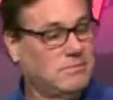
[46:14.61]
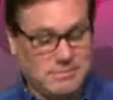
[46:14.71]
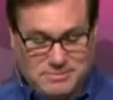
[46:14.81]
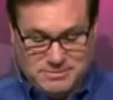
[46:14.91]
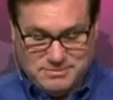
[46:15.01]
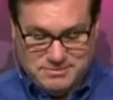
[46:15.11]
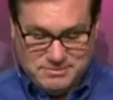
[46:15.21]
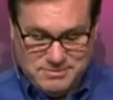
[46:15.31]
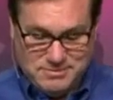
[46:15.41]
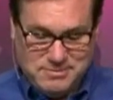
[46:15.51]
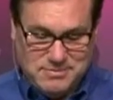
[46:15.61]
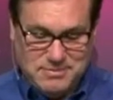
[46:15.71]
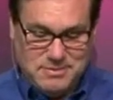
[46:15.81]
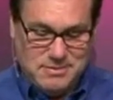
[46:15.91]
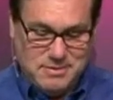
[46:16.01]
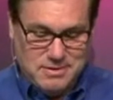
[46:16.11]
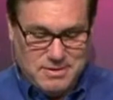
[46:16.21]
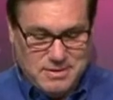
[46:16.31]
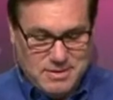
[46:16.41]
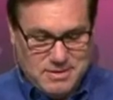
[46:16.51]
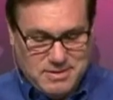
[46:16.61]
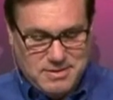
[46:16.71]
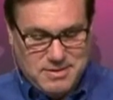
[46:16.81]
Nobody speaks.